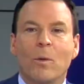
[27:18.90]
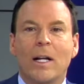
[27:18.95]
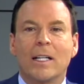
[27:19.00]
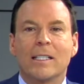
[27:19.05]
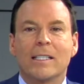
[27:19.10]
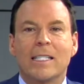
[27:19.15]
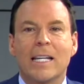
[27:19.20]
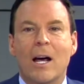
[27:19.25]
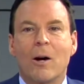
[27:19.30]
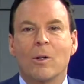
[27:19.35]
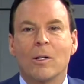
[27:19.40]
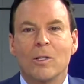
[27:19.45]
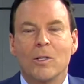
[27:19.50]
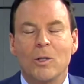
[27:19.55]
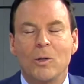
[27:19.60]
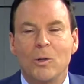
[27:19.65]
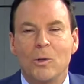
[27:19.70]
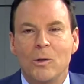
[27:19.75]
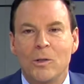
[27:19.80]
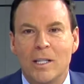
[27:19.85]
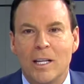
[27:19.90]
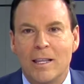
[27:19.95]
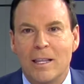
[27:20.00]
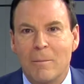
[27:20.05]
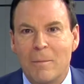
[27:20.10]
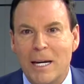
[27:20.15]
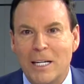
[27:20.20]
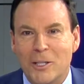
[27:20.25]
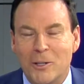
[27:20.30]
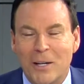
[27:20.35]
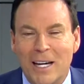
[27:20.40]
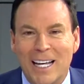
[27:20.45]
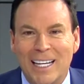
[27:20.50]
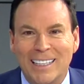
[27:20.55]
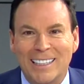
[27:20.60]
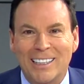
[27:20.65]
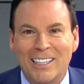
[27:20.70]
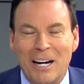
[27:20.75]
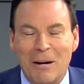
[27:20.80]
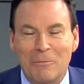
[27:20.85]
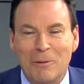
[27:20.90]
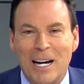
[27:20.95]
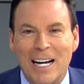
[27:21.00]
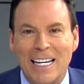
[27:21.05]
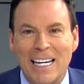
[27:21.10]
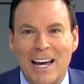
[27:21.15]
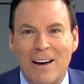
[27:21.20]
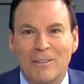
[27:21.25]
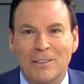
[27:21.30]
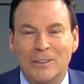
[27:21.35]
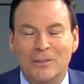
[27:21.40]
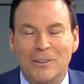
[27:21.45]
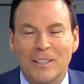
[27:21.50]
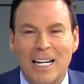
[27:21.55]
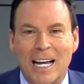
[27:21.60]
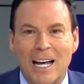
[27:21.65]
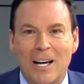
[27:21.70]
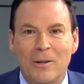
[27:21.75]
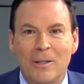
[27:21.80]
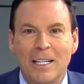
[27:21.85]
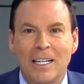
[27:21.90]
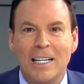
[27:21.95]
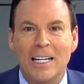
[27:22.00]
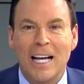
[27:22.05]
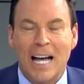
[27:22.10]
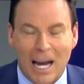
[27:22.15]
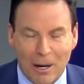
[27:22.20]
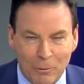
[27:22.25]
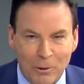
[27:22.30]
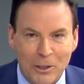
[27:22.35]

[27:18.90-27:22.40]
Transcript: Wellness Hour, news that makes you healthier. I'm Randy Alvarez. For now, I